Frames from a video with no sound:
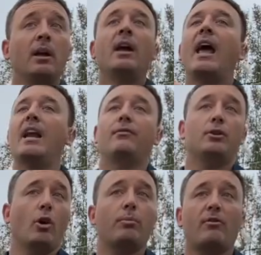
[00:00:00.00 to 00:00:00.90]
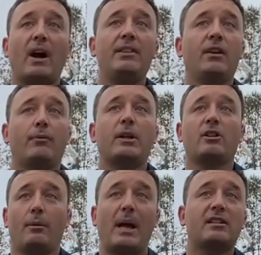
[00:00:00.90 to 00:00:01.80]
and if you don't provide the information that
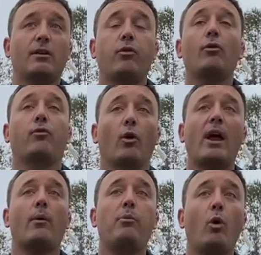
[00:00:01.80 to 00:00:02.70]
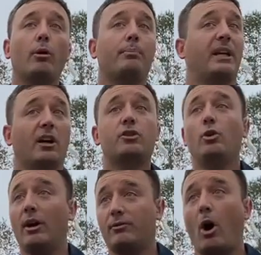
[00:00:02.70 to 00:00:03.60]
I'm asking for for that report, because you
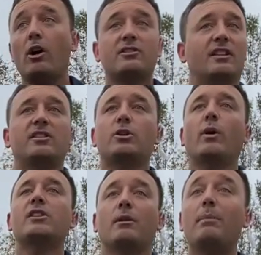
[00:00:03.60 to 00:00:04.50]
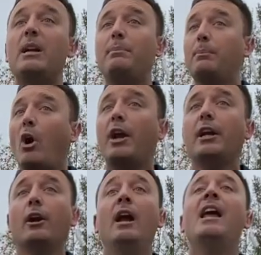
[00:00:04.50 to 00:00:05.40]
have caused this situation and me to be brought
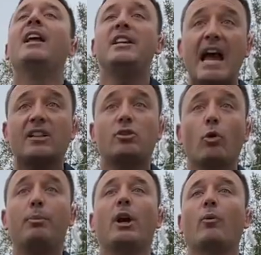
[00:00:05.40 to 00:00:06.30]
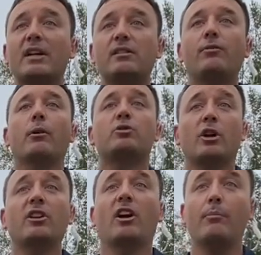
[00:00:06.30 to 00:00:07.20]
here, yes, you will be arrested for okay.
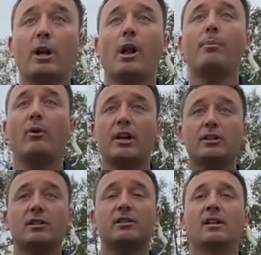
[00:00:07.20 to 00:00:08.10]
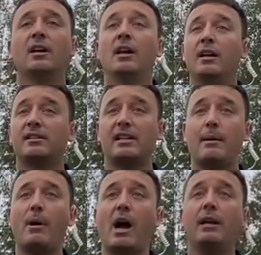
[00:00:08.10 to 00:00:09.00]
obstructing my governmental operations. My name is Jeffrey, under duress. Stand
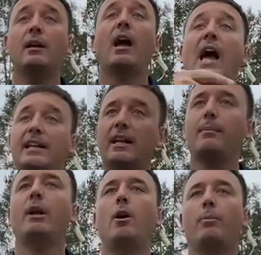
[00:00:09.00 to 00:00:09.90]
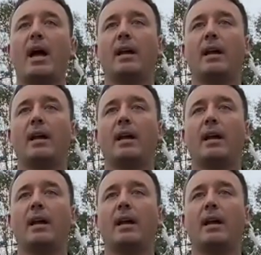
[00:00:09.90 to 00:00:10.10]
by. Okay. I need to get my notepad.